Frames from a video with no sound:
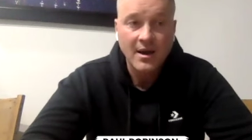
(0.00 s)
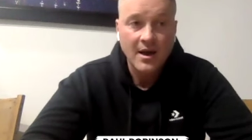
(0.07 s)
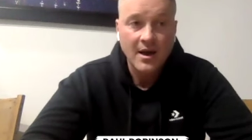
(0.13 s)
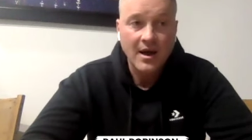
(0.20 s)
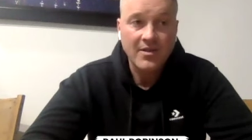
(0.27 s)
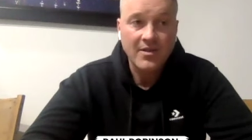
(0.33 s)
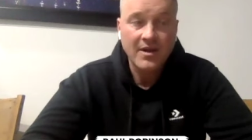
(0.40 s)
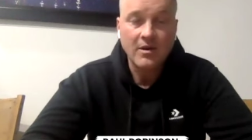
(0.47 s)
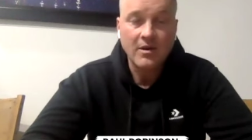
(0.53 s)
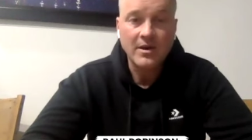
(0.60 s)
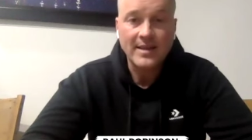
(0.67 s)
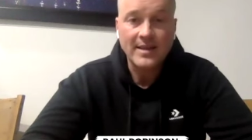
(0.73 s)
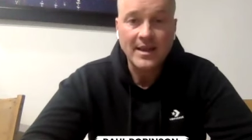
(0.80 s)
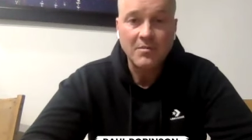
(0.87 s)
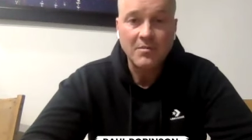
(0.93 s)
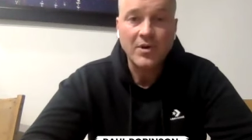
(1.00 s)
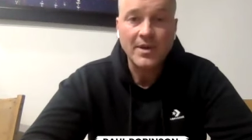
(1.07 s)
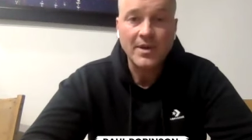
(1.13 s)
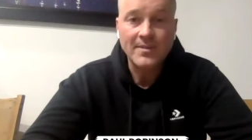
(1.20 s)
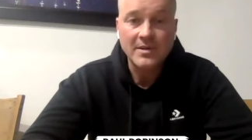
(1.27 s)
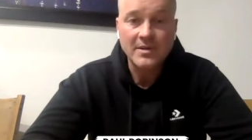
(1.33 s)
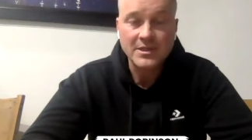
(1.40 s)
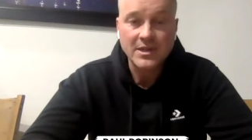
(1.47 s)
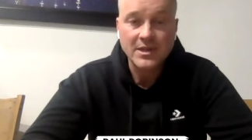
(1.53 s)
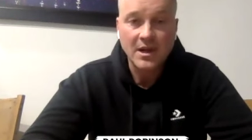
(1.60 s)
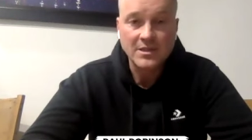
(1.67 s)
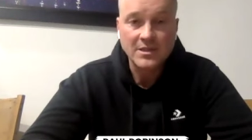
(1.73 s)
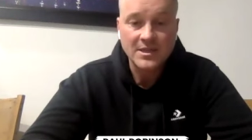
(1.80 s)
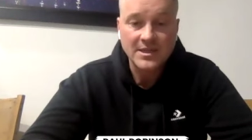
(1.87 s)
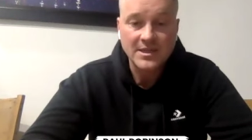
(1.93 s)
I think Ollie didn't put him in at the
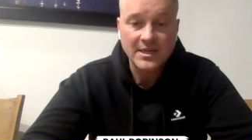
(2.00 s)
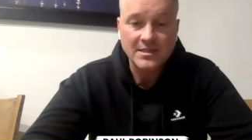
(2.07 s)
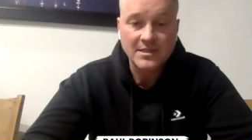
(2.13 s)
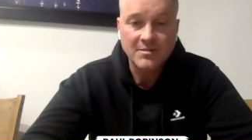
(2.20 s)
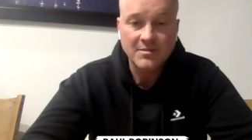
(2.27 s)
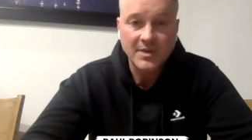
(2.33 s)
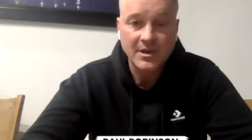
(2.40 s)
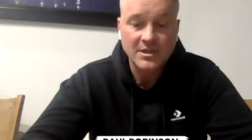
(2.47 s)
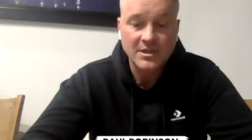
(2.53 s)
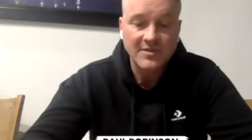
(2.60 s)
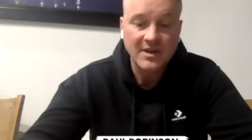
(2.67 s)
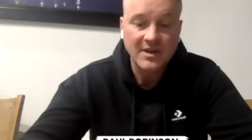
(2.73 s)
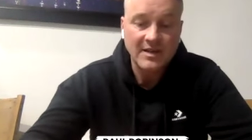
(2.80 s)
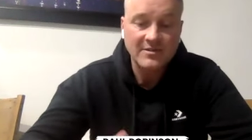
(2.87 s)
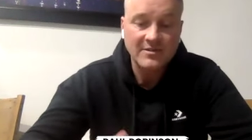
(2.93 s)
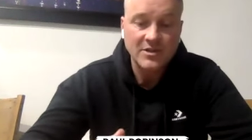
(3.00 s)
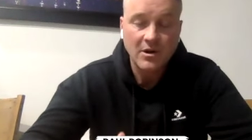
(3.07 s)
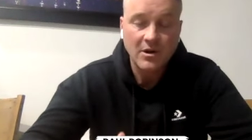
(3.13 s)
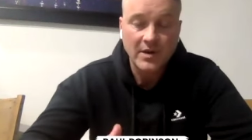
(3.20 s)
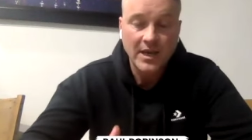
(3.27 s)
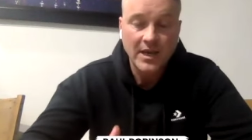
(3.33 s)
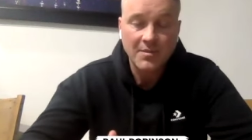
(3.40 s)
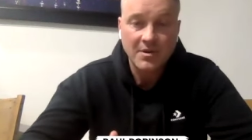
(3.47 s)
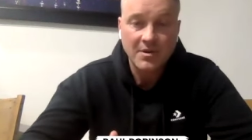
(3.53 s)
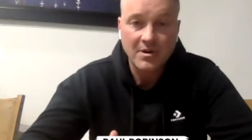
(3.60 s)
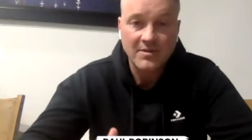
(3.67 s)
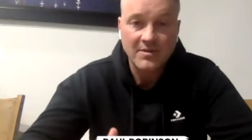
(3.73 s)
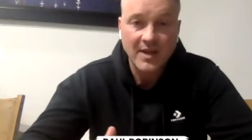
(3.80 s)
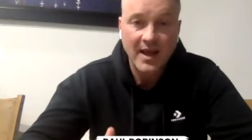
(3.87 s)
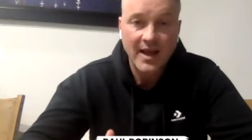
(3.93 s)
start of the season, because if he leaves a goalkeeper
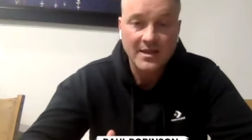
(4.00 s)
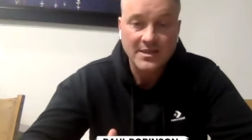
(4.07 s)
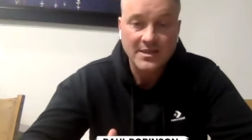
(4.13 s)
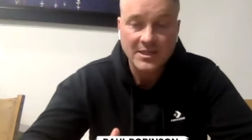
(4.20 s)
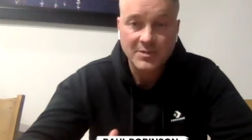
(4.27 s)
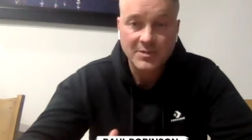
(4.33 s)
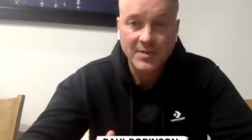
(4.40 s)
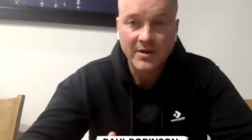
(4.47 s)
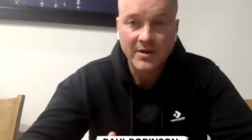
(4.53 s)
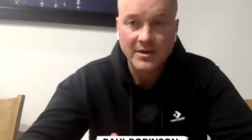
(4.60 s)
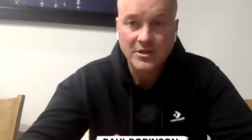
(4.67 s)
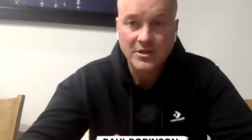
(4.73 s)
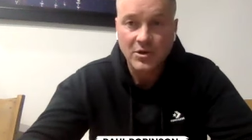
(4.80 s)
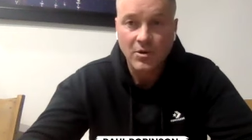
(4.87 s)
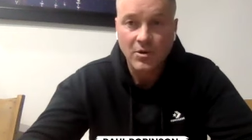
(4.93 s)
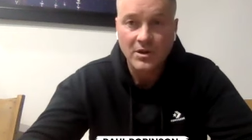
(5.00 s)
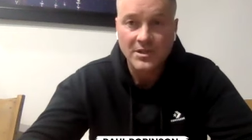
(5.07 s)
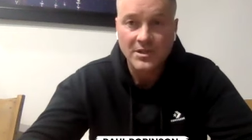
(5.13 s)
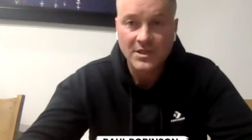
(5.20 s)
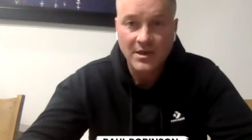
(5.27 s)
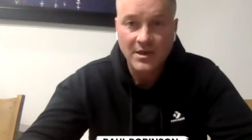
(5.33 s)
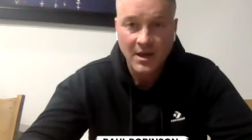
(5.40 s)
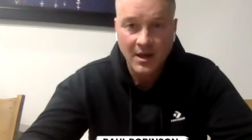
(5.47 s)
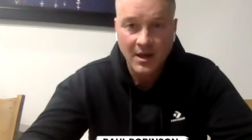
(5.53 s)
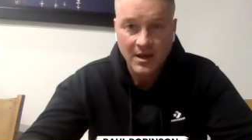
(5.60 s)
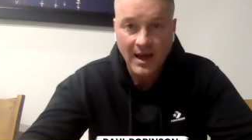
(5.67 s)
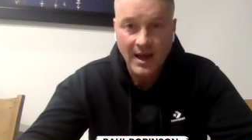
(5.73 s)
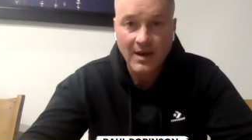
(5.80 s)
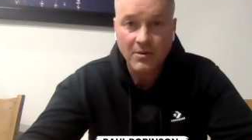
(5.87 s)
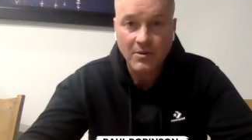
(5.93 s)
of De Gea's experience and quality
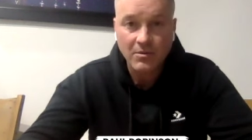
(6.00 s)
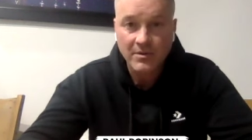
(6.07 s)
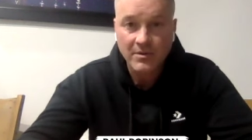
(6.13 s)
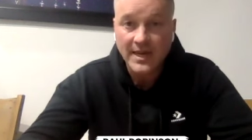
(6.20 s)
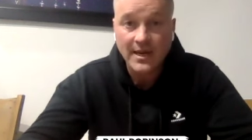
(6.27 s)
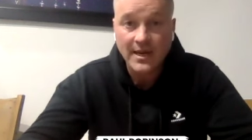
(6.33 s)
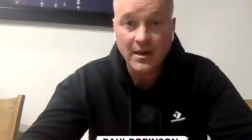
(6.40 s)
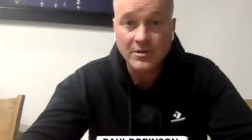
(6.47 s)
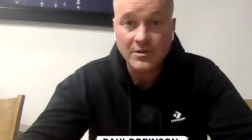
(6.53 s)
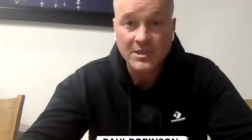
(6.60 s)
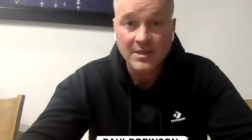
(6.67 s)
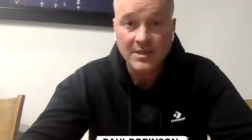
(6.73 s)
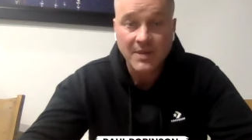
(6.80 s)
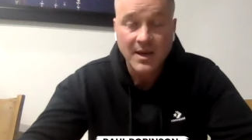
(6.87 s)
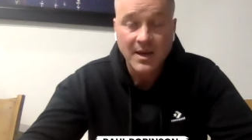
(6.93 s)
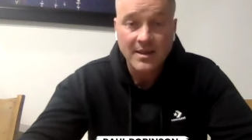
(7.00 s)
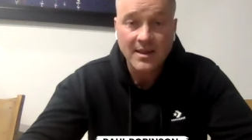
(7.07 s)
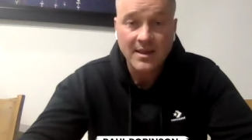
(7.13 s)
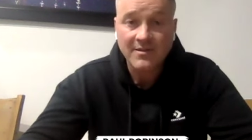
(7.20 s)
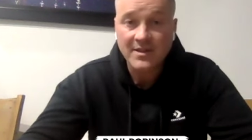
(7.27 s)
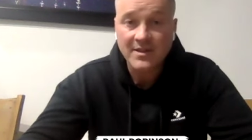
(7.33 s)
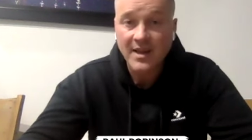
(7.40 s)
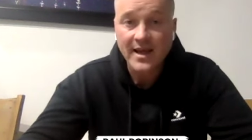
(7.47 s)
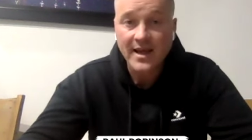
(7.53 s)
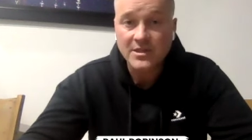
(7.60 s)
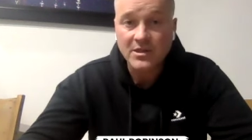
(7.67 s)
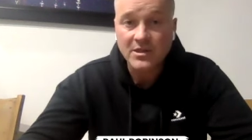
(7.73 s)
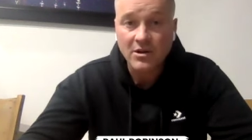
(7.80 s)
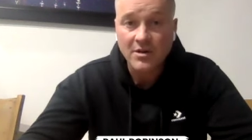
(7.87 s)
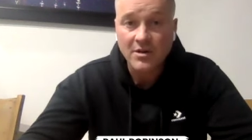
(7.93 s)
out, then he loses him. David De Gea is
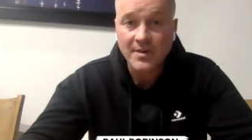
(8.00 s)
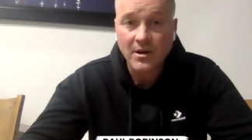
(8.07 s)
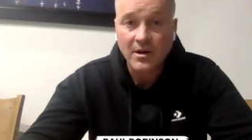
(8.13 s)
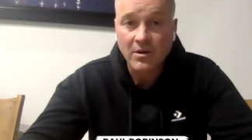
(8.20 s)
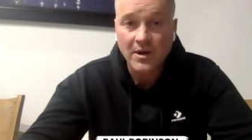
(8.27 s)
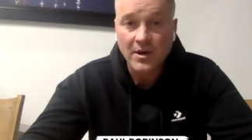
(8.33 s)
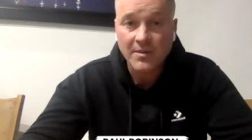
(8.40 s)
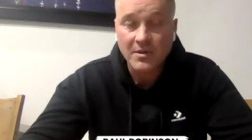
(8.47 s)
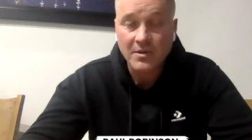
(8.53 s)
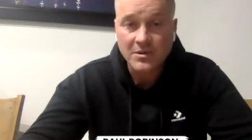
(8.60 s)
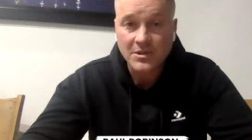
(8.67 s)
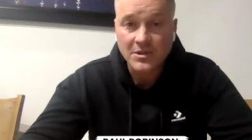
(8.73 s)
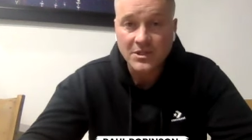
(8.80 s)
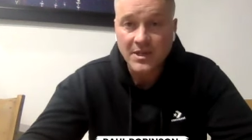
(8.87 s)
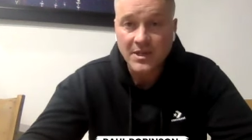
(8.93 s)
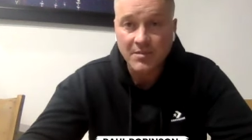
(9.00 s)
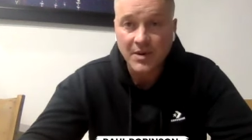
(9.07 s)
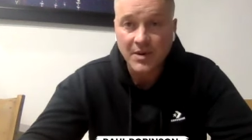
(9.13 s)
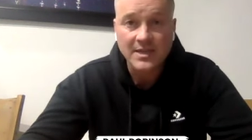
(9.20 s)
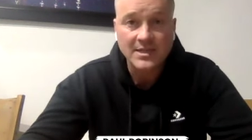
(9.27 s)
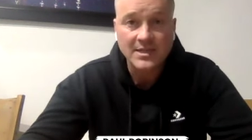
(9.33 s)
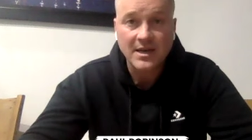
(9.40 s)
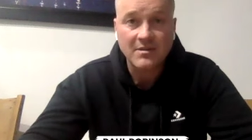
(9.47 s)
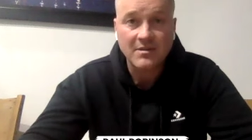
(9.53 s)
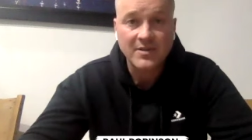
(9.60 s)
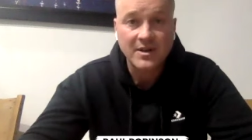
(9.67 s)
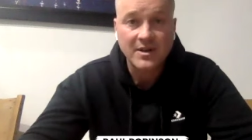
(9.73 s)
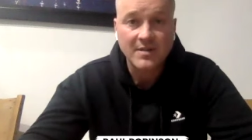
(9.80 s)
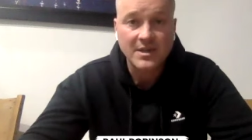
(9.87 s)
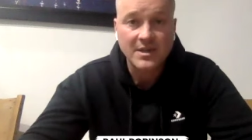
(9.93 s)
not going to be a goalkeeper that wants to sit and play second
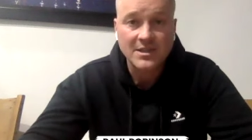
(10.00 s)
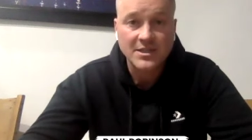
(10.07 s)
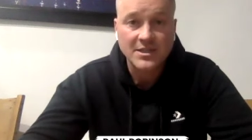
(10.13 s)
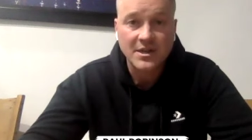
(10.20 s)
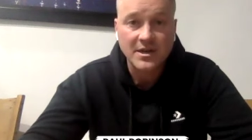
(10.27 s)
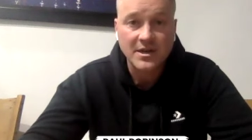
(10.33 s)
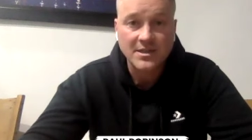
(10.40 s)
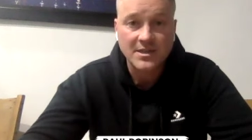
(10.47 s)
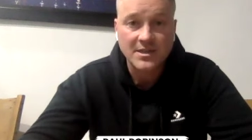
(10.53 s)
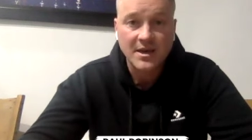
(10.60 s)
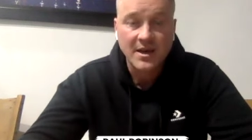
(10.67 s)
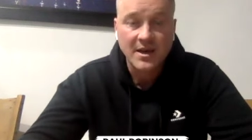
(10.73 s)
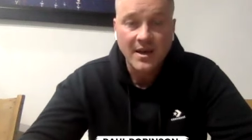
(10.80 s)
fiddle at Manchester United.